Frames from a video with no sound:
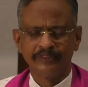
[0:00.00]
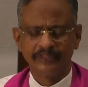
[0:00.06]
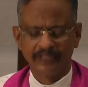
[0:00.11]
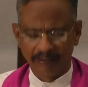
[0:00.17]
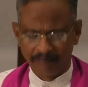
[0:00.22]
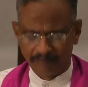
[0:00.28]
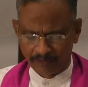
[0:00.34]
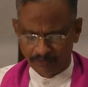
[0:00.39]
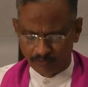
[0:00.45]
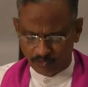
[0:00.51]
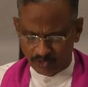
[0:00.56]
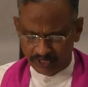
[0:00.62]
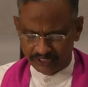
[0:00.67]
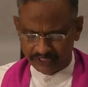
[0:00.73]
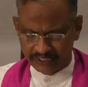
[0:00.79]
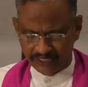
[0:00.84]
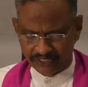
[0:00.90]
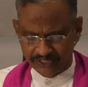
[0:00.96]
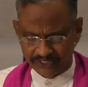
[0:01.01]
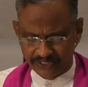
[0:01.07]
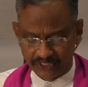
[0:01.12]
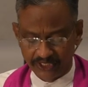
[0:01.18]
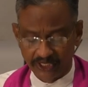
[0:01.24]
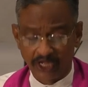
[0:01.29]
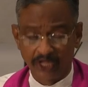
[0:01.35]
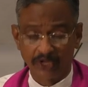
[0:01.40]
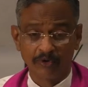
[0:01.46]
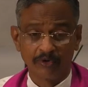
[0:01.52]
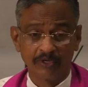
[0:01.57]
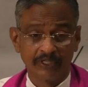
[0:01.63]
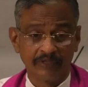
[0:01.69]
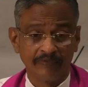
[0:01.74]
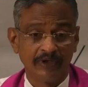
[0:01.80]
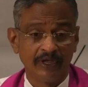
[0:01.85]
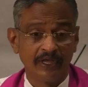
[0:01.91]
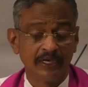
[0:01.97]
number one country around
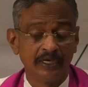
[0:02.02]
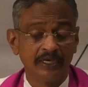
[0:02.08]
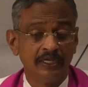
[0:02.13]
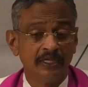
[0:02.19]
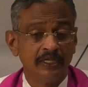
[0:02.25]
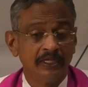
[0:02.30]
the world